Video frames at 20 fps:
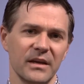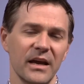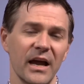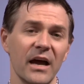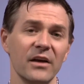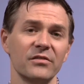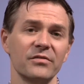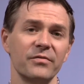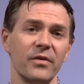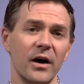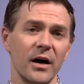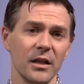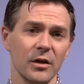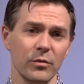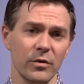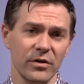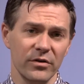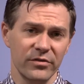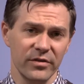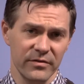as
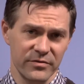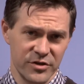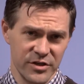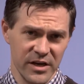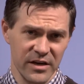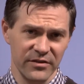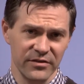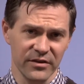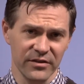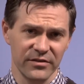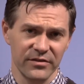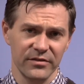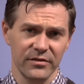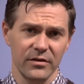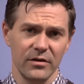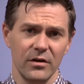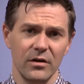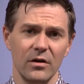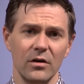followers of Jesus,